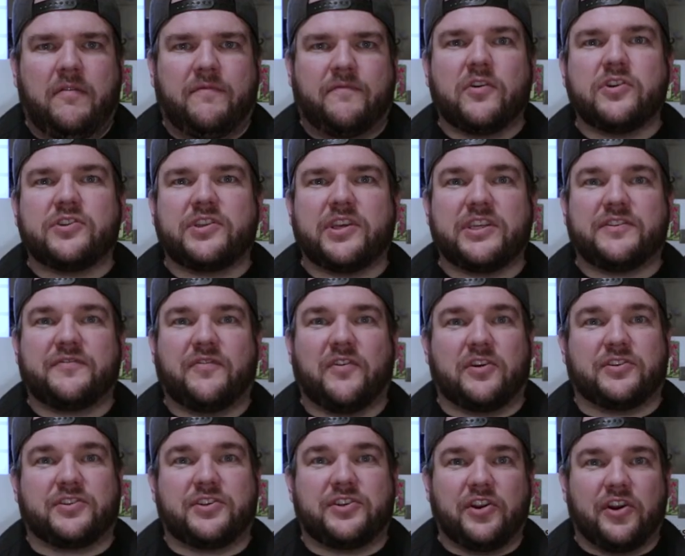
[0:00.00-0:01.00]
First things
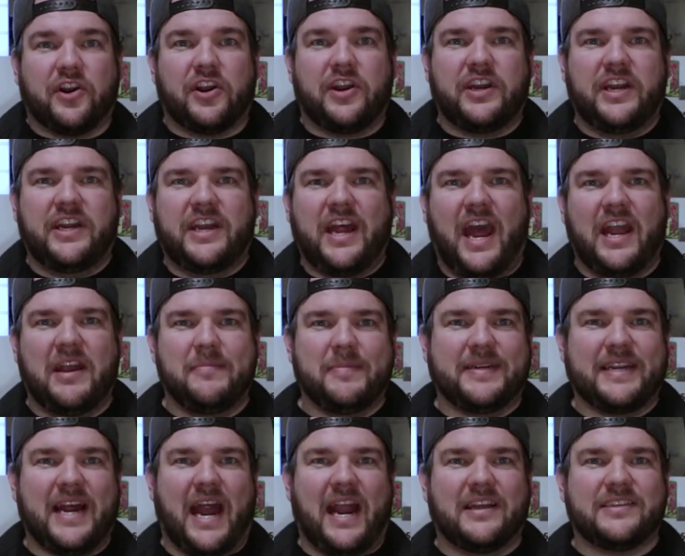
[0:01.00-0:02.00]
first, you're gonna need to head to
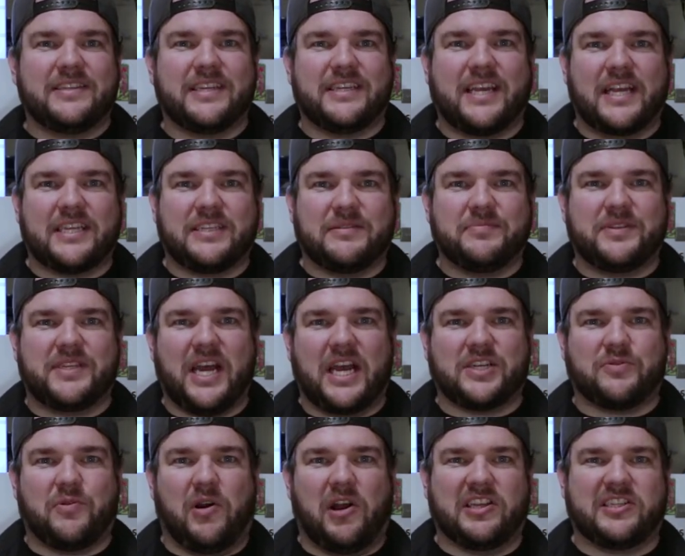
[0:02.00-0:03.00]
McDonald's and get some
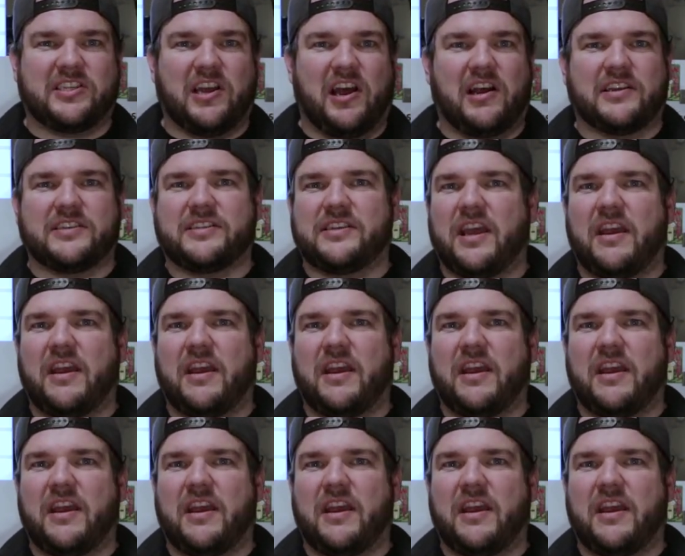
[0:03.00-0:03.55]
Szechuan sauce.